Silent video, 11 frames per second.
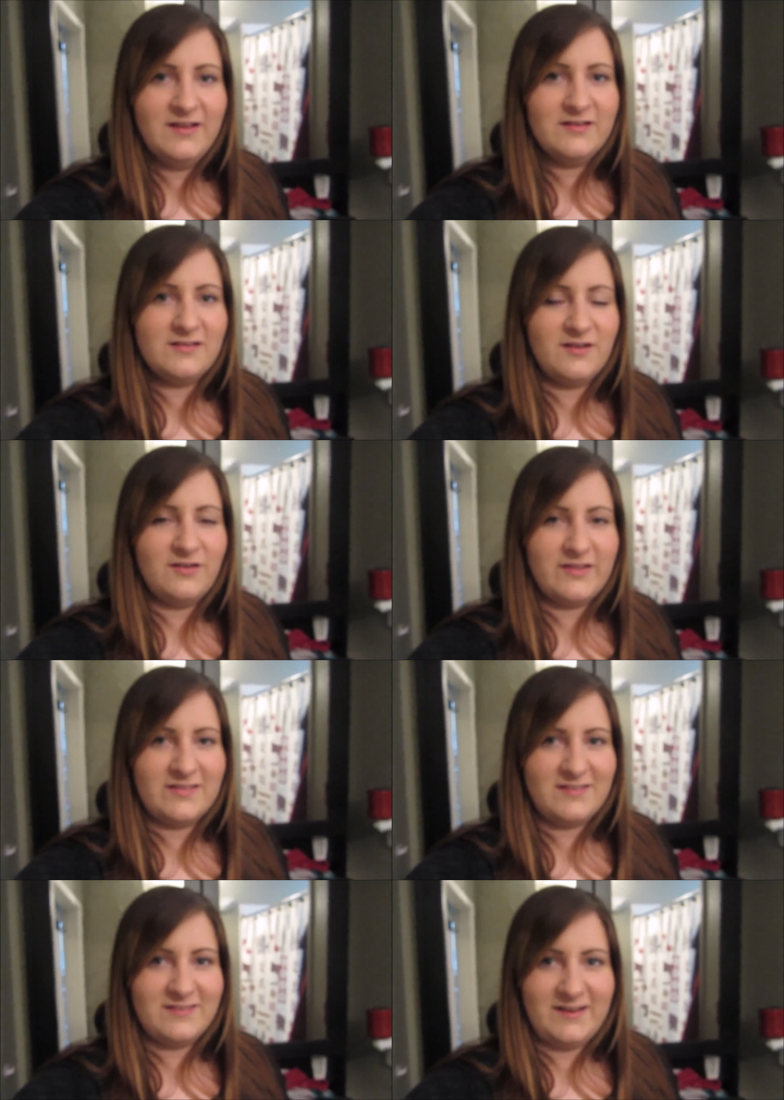So
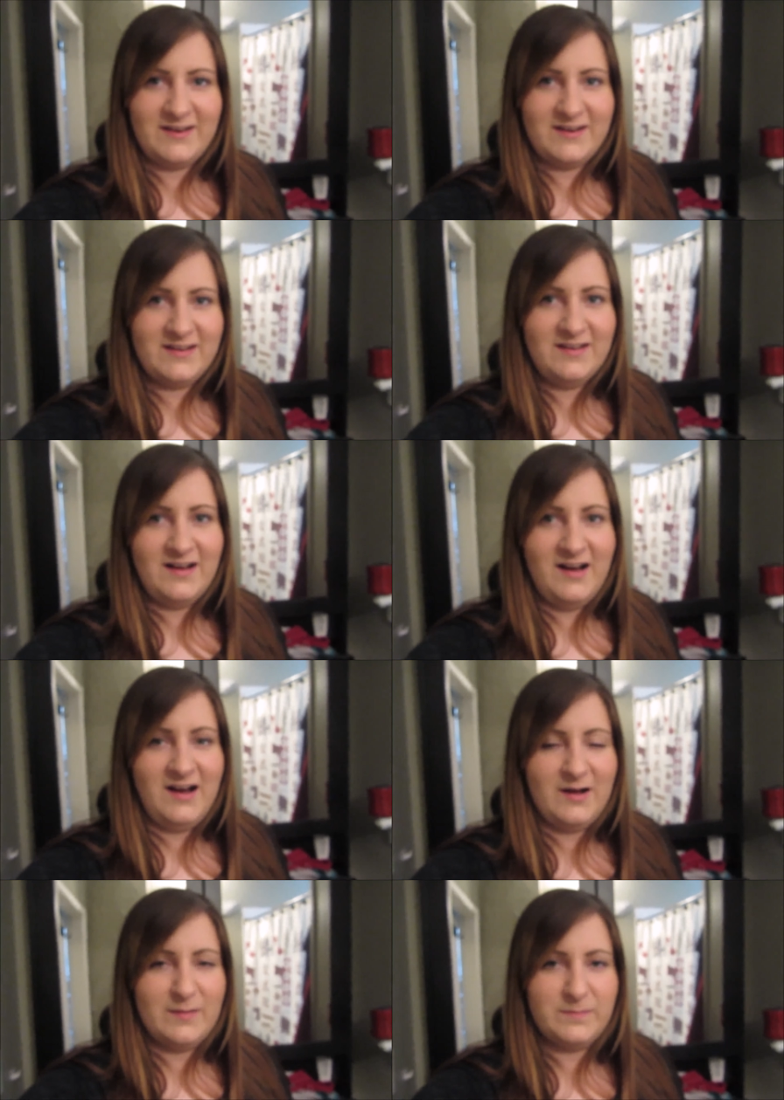that's exciting.
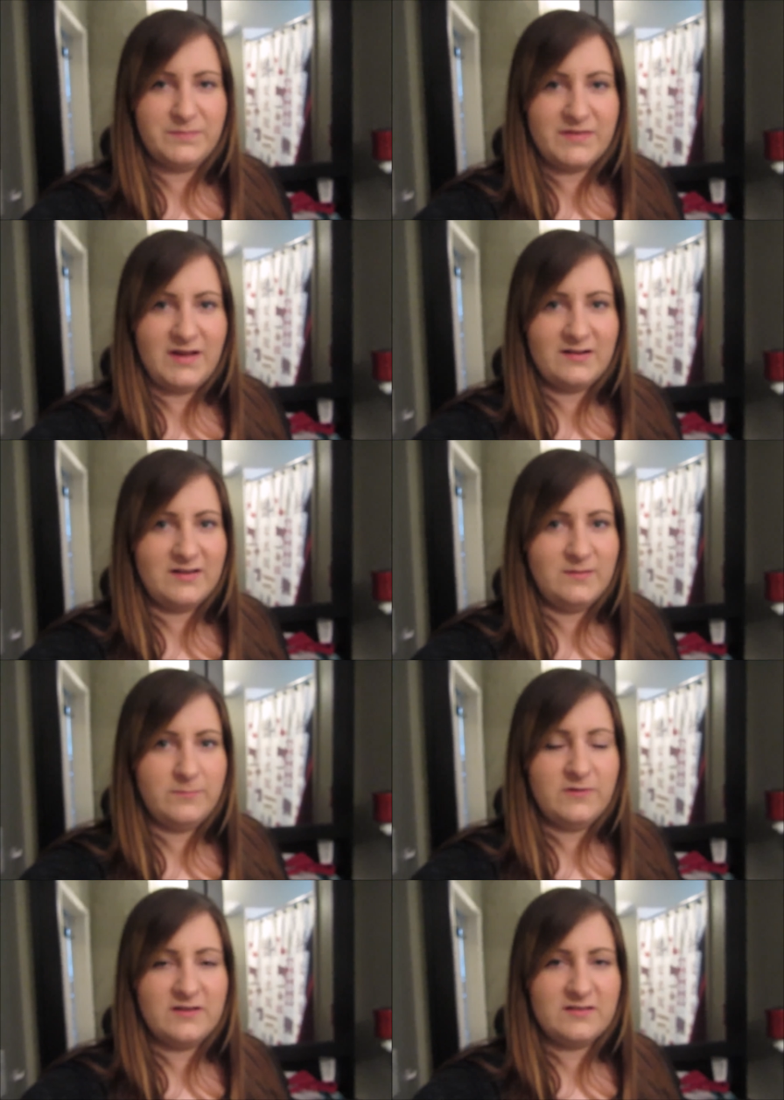Um, I'll
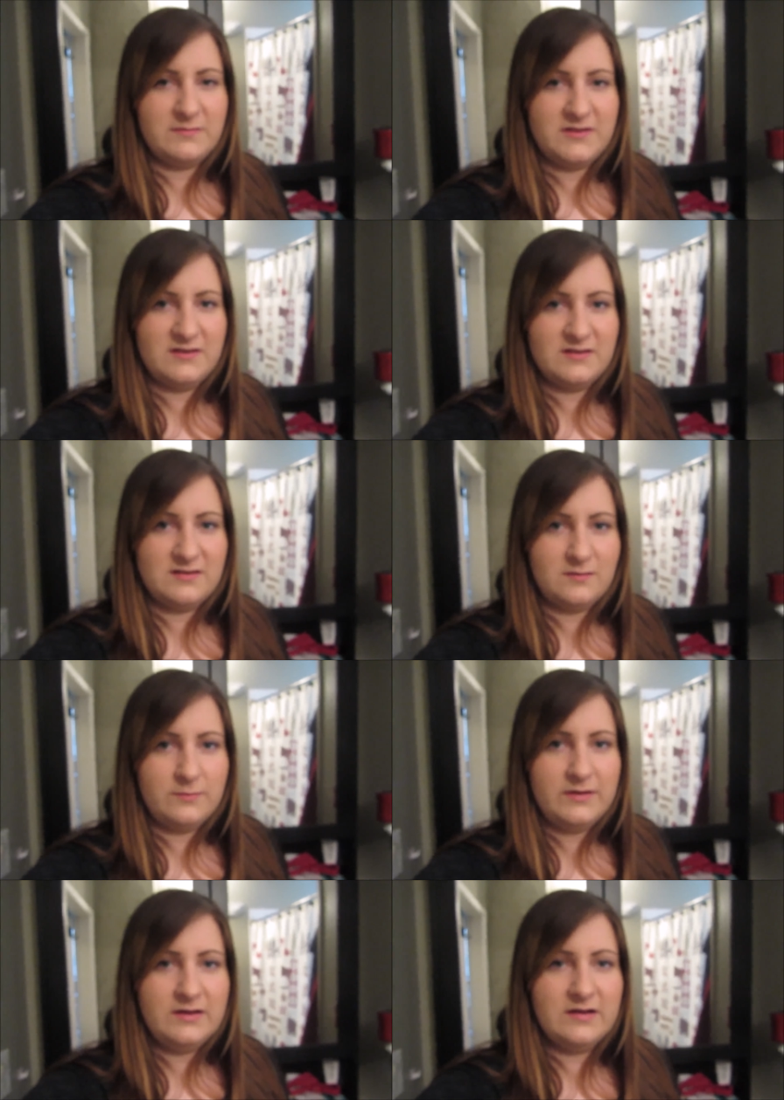keep you guys updated this
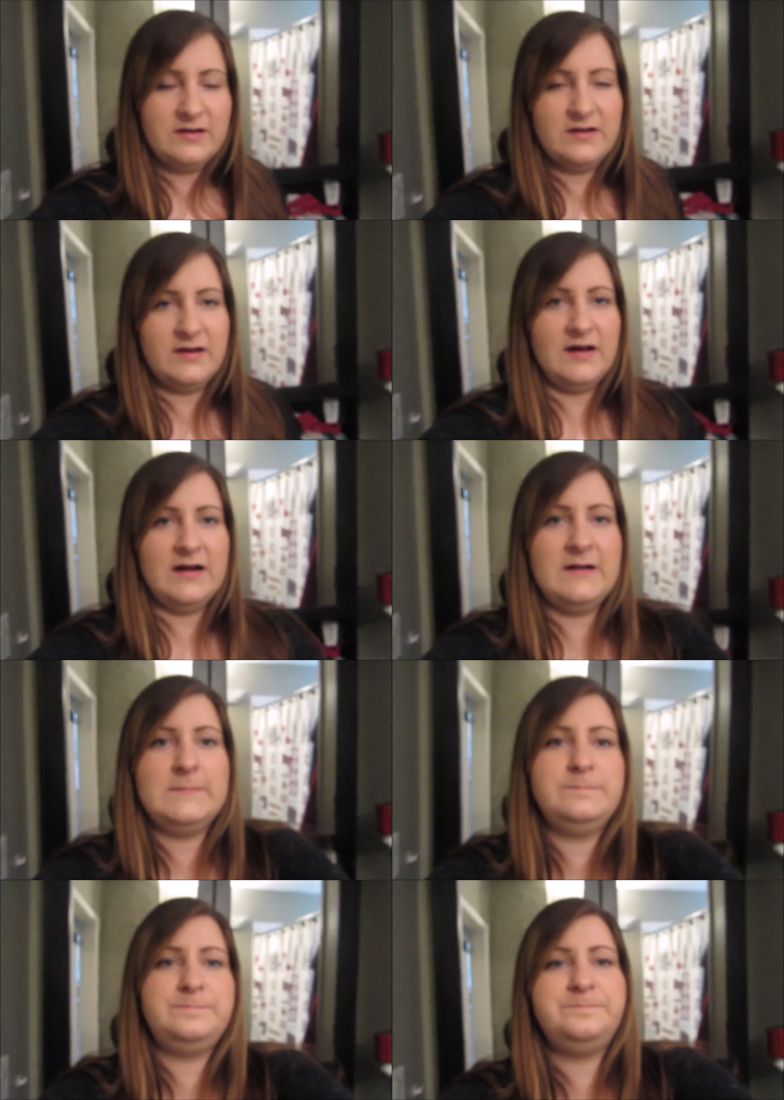week.
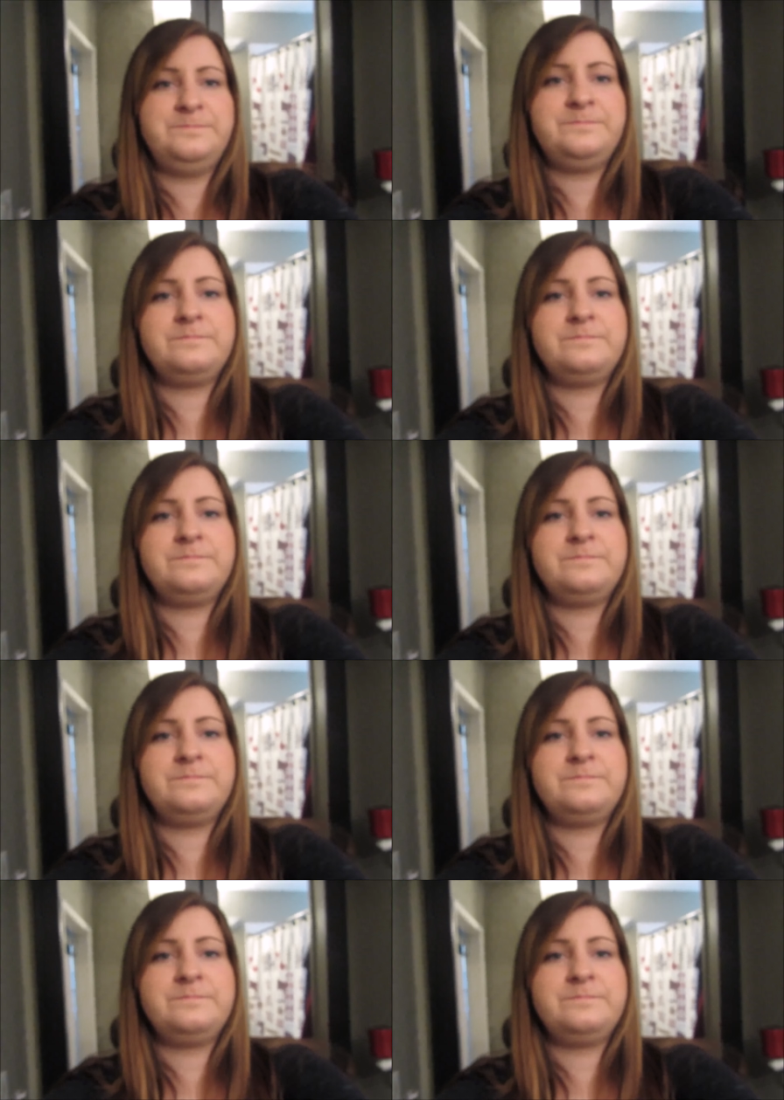Um,